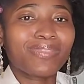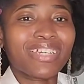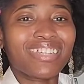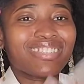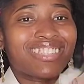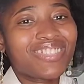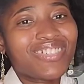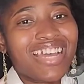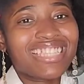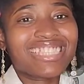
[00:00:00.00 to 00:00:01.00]
And I'll see you
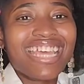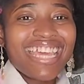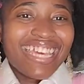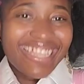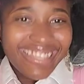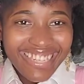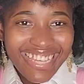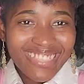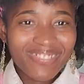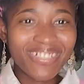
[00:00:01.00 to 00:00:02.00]
guys in the
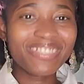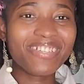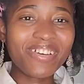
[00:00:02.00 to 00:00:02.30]
next one.